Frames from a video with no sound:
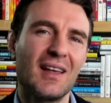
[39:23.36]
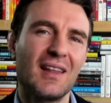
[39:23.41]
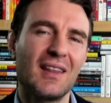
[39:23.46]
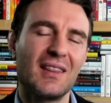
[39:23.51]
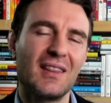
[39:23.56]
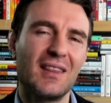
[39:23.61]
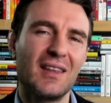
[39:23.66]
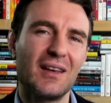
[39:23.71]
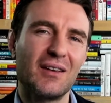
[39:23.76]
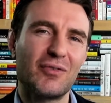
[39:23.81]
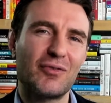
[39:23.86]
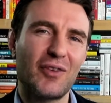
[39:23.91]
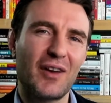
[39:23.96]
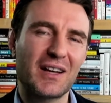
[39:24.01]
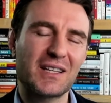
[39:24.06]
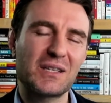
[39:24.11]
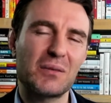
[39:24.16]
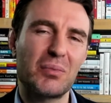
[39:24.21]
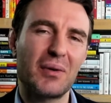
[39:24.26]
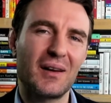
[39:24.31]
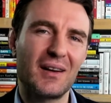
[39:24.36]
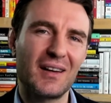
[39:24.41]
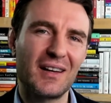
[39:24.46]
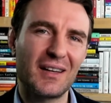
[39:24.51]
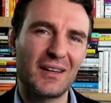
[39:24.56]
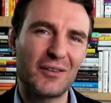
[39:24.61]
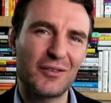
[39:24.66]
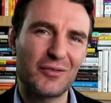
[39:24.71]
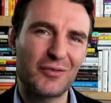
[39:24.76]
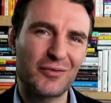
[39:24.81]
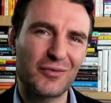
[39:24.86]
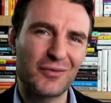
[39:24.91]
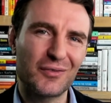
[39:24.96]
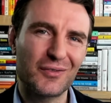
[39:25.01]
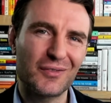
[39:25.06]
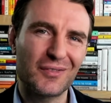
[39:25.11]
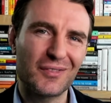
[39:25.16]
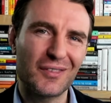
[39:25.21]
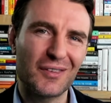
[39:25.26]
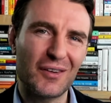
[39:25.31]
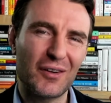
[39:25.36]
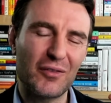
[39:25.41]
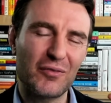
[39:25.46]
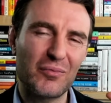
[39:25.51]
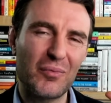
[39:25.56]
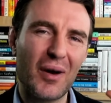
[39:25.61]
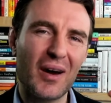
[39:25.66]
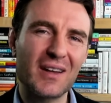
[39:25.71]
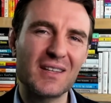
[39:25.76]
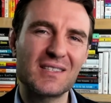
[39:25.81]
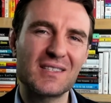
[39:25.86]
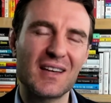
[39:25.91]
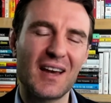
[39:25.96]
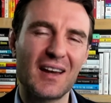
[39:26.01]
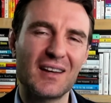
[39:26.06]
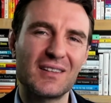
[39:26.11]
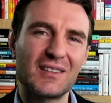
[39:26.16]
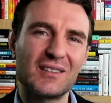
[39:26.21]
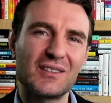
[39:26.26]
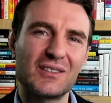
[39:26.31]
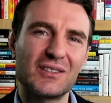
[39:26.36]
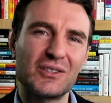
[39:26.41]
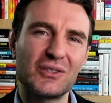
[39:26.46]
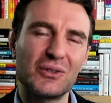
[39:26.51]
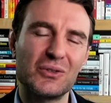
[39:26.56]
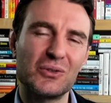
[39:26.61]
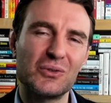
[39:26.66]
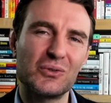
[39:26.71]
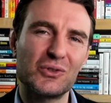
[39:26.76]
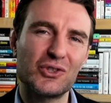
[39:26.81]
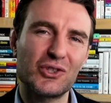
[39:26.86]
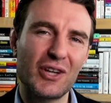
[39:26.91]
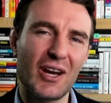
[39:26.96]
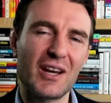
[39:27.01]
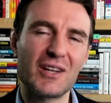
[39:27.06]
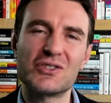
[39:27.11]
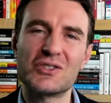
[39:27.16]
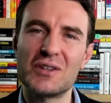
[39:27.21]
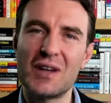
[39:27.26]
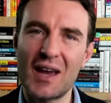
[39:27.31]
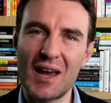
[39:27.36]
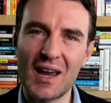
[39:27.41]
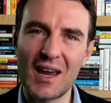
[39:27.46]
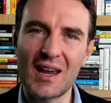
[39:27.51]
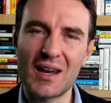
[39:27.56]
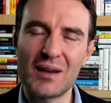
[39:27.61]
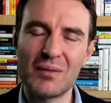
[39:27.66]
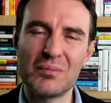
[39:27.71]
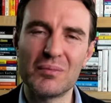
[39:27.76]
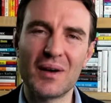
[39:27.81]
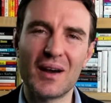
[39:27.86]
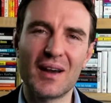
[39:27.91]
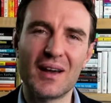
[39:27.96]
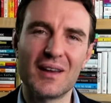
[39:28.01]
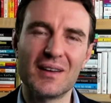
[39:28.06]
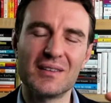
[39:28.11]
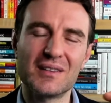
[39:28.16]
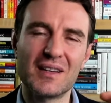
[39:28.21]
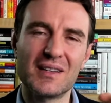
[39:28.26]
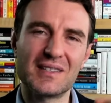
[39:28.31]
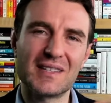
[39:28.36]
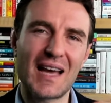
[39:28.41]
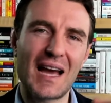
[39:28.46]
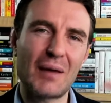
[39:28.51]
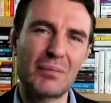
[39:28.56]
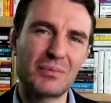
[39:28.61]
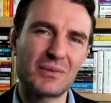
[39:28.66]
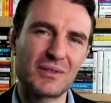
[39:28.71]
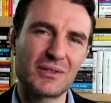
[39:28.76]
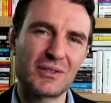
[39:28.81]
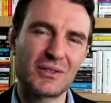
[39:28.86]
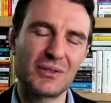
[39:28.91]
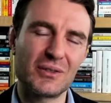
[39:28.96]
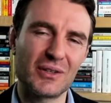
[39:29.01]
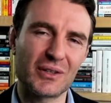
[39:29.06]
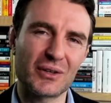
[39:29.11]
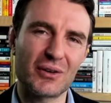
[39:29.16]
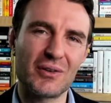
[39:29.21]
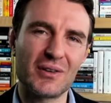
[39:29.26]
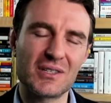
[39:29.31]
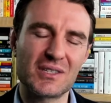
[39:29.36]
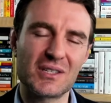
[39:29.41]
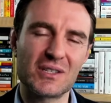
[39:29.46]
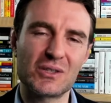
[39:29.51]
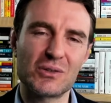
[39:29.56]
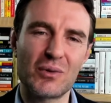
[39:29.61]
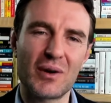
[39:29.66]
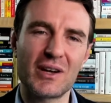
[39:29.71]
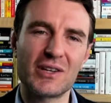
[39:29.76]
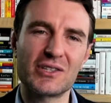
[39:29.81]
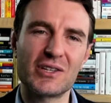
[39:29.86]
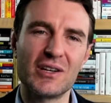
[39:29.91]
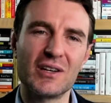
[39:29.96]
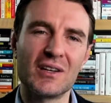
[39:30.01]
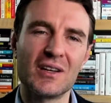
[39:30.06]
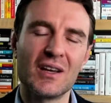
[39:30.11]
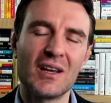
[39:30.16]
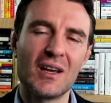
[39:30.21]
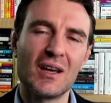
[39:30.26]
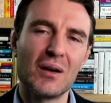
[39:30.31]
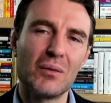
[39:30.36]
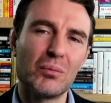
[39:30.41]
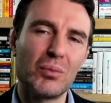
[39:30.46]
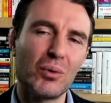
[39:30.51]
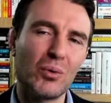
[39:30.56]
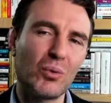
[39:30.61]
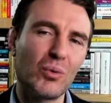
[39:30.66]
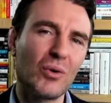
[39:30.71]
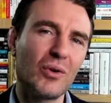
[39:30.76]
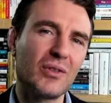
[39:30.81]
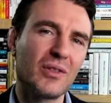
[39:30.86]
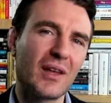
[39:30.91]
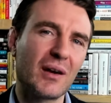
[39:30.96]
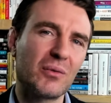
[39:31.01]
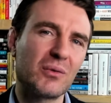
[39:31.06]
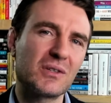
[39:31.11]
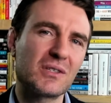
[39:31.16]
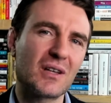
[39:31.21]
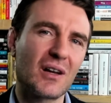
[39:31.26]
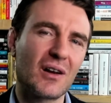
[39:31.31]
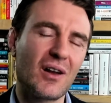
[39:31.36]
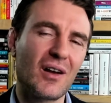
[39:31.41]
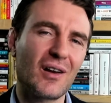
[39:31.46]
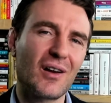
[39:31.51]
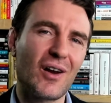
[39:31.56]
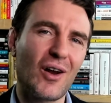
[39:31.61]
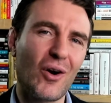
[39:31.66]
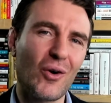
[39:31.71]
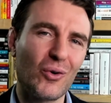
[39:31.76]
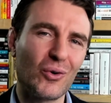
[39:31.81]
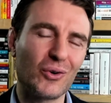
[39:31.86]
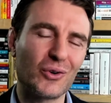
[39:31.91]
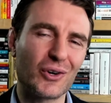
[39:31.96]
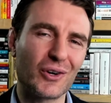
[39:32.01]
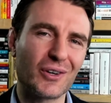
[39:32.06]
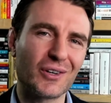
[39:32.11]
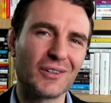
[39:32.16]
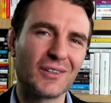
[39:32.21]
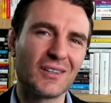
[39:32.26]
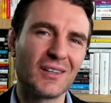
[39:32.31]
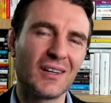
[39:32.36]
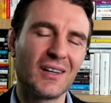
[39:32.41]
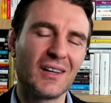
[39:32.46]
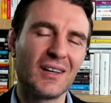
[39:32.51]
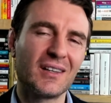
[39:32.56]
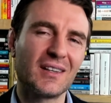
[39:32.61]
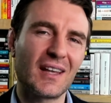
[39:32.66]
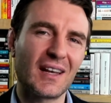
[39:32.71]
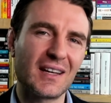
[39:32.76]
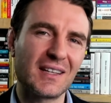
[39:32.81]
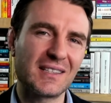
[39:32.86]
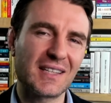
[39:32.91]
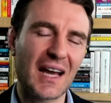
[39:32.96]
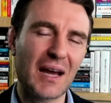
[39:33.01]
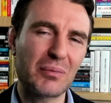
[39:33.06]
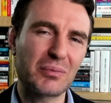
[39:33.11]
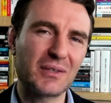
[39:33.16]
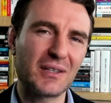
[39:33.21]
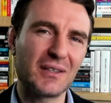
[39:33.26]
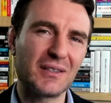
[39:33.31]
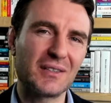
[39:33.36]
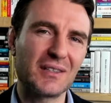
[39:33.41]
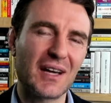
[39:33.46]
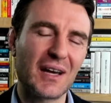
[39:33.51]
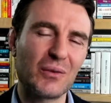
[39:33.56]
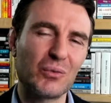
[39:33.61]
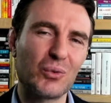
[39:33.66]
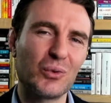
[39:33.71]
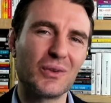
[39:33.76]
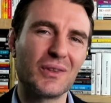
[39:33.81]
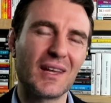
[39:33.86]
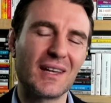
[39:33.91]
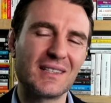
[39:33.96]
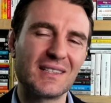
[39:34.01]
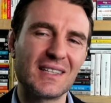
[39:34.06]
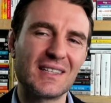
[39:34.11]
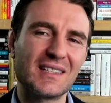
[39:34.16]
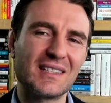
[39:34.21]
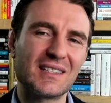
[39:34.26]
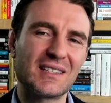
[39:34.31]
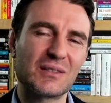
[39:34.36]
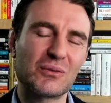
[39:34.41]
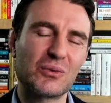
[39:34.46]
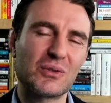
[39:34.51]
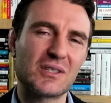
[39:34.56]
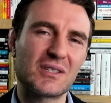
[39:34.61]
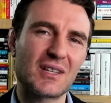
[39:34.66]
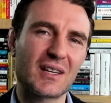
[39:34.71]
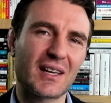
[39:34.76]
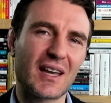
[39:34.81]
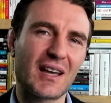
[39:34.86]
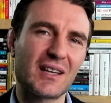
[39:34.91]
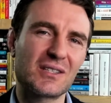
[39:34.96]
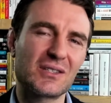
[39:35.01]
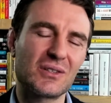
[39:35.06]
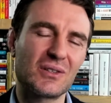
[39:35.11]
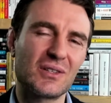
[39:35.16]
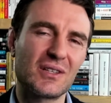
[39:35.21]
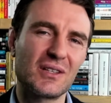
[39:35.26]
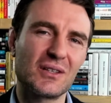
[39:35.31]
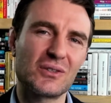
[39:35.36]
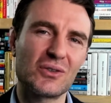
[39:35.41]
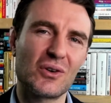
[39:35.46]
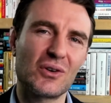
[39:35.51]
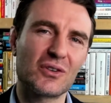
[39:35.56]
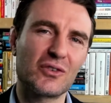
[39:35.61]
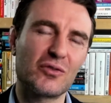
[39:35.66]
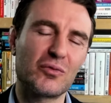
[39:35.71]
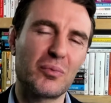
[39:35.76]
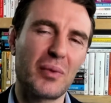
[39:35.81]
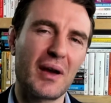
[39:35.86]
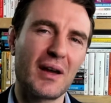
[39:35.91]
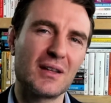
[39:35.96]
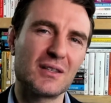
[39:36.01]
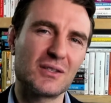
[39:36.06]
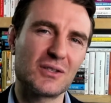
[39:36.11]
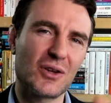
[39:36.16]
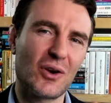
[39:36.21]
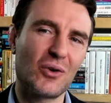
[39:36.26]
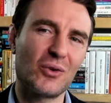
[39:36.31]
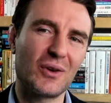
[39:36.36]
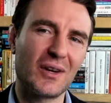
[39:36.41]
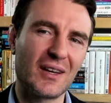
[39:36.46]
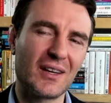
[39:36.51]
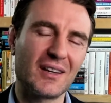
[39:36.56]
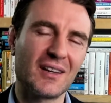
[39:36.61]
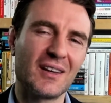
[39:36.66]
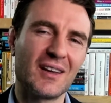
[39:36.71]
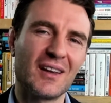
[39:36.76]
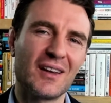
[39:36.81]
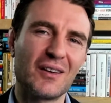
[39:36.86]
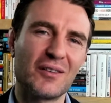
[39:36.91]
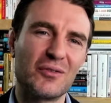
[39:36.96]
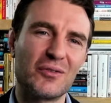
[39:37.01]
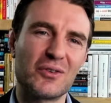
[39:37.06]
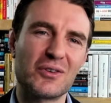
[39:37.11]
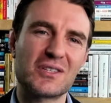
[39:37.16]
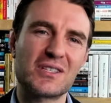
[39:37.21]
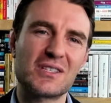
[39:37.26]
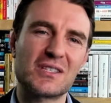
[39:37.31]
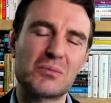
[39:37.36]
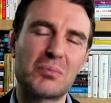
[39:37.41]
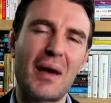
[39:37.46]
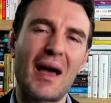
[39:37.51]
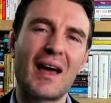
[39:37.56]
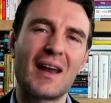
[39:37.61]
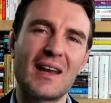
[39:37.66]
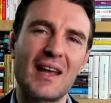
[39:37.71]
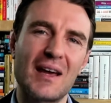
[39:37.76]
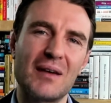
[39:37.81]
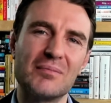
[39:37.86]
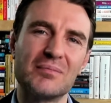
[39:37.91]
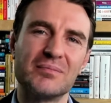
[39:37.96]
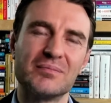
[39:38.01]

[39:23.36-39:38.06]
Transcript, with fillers: the flexibility of mindset to change name and adapt to the current situation. But one that was a lot older that adapted and one that didn't was the case study you talk of, Penzone versus Pan Am.